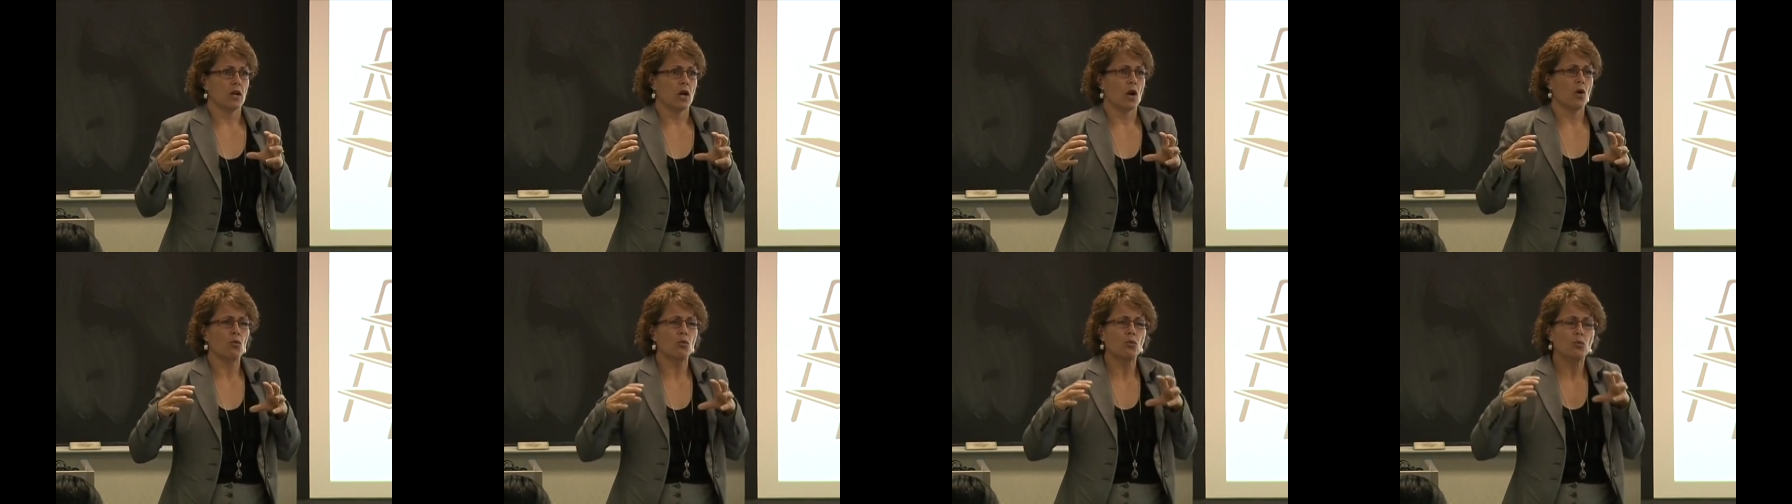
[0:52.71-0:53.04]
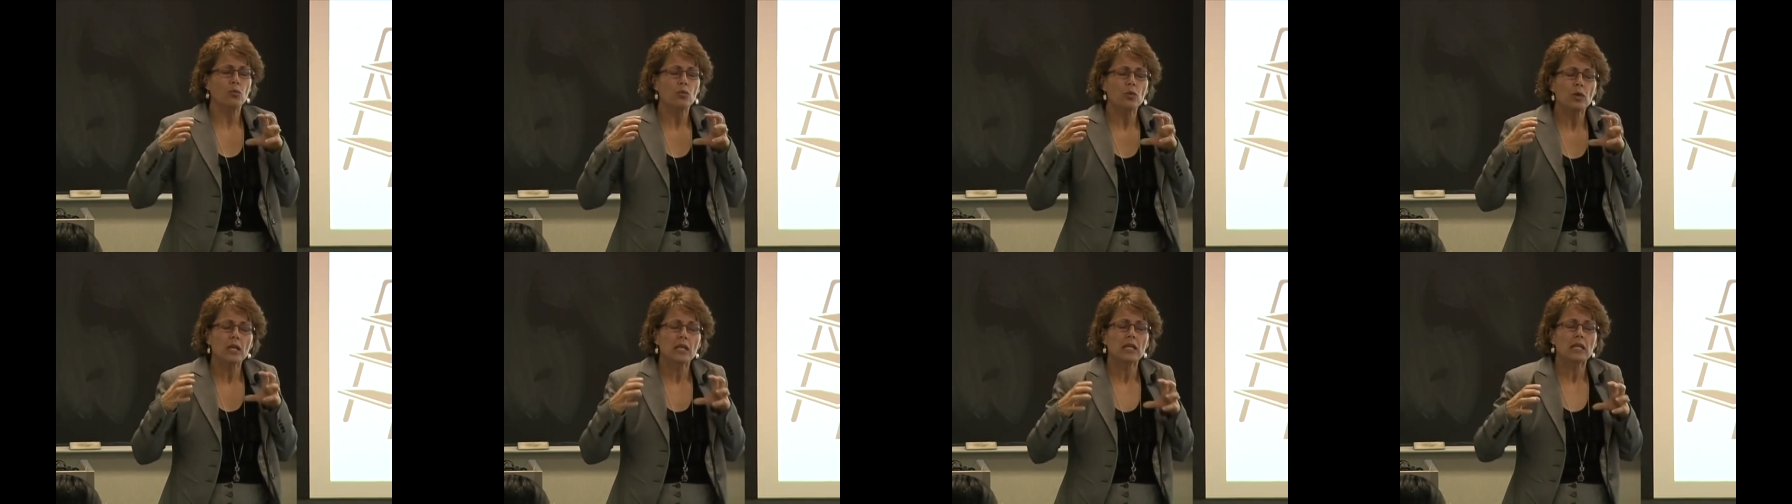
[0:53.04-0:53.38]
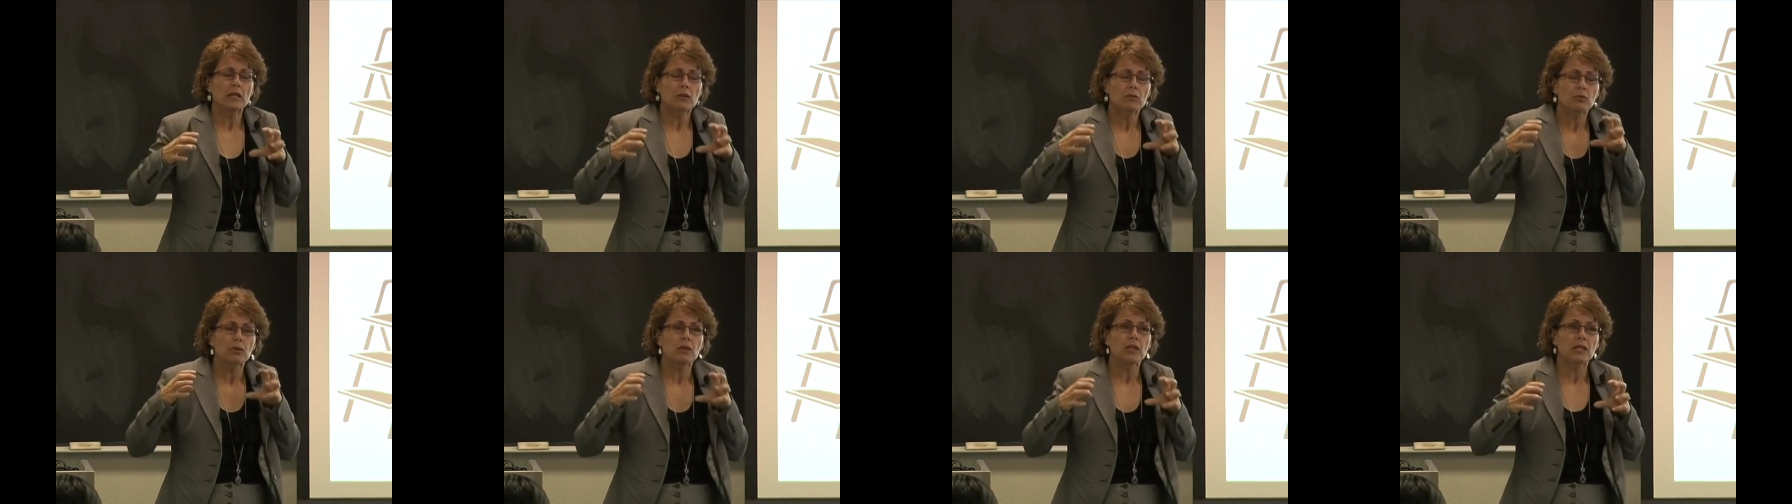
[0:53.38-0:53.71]
a
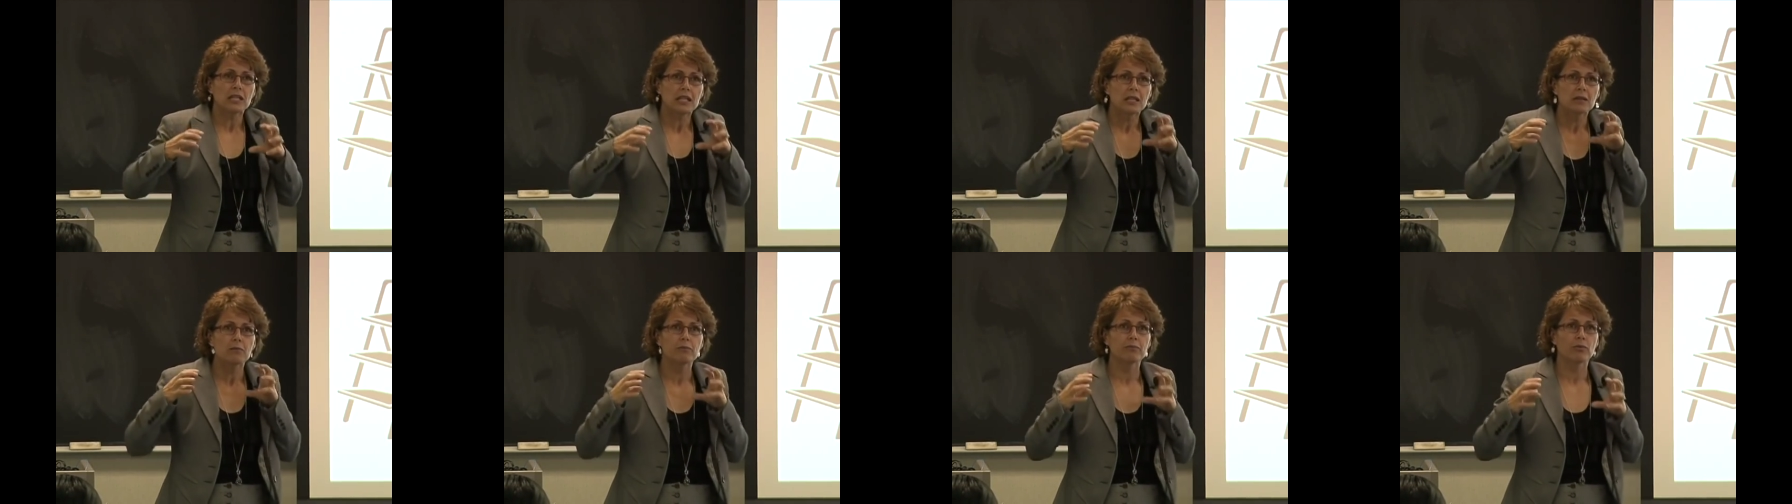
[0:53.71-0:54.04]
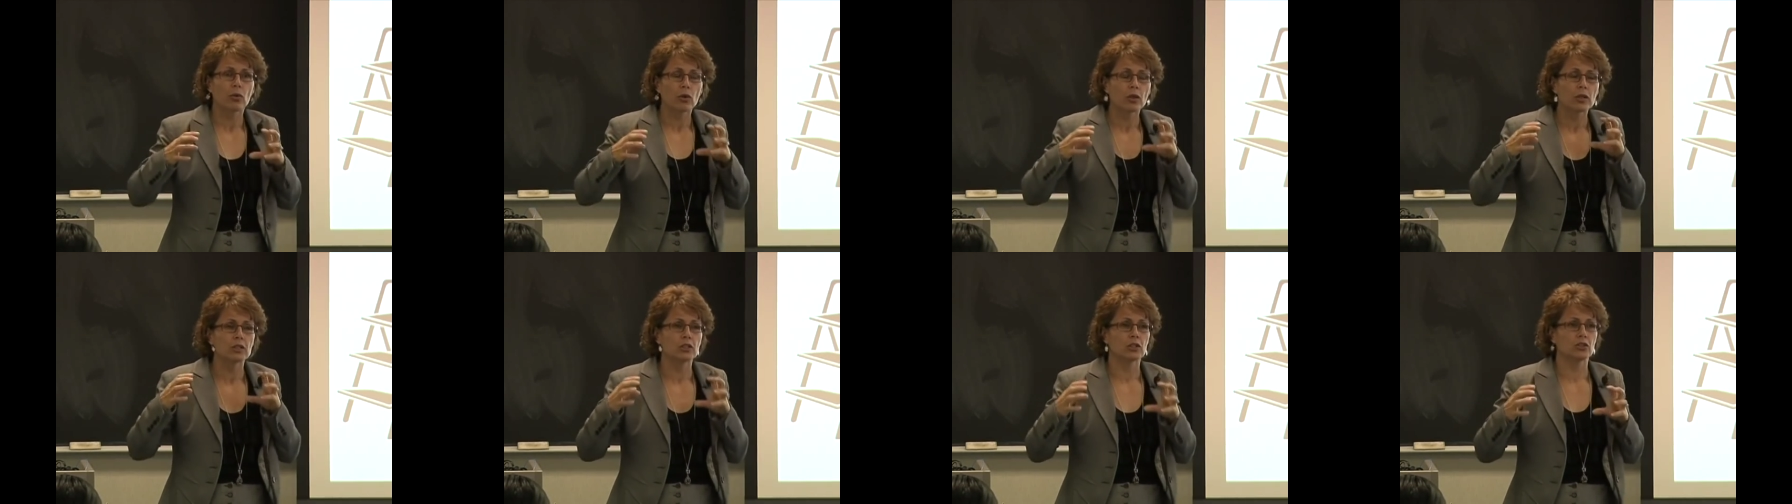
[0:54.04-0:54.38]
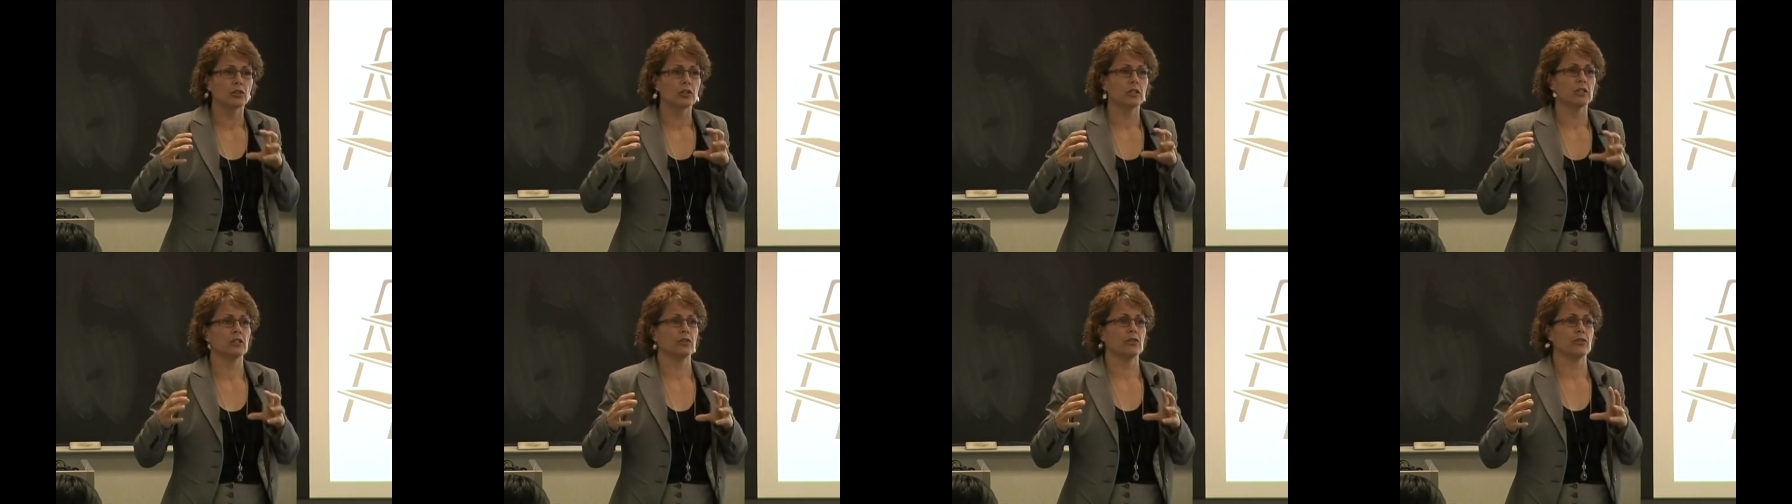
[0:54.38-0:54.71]
really, really important
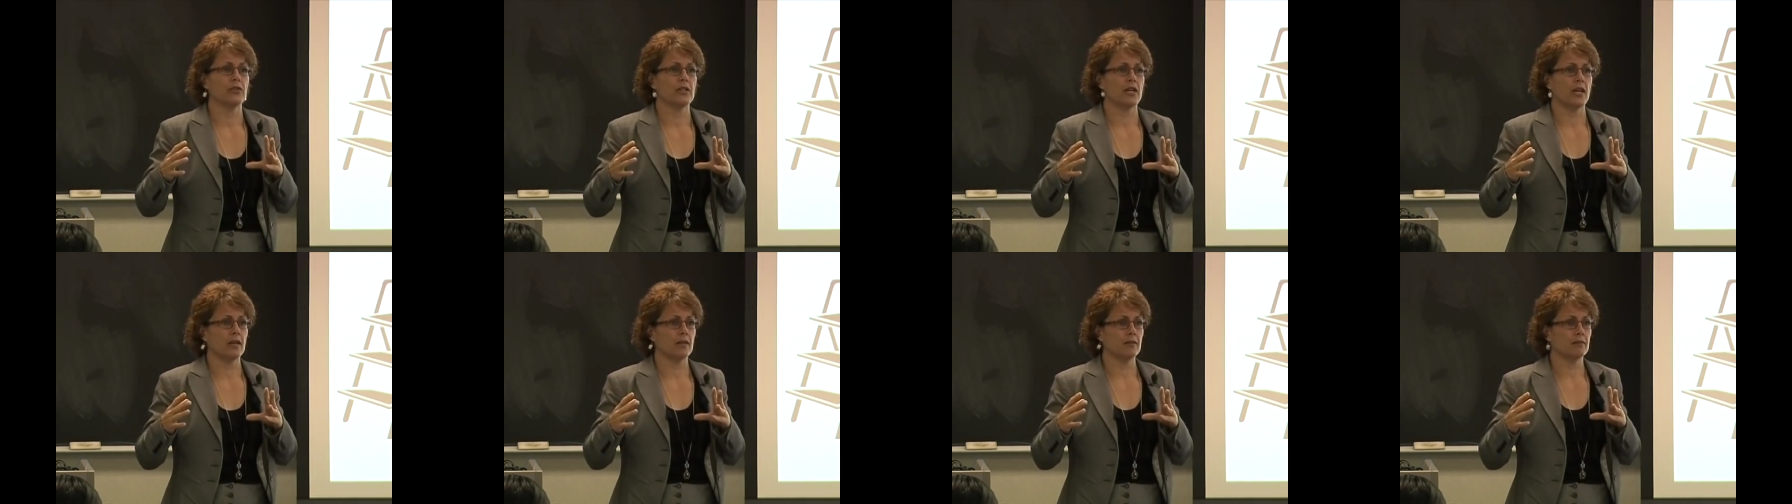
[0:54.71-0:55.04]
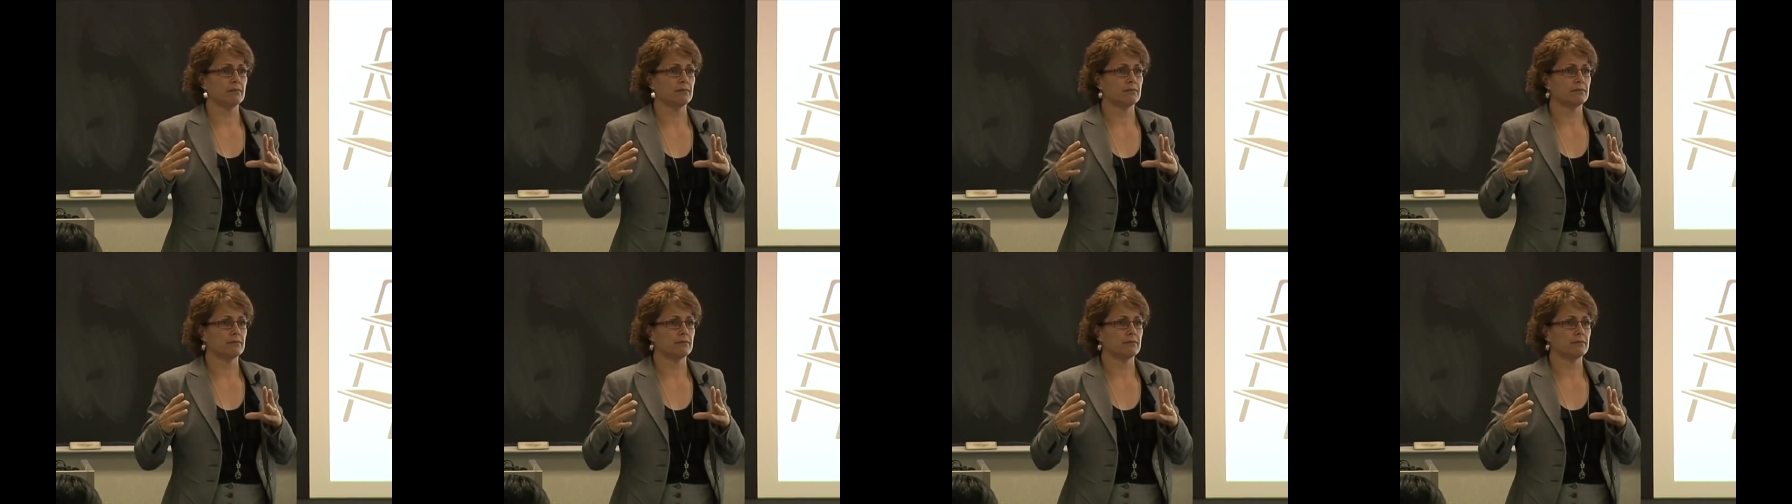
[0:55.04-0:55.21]
critical thing?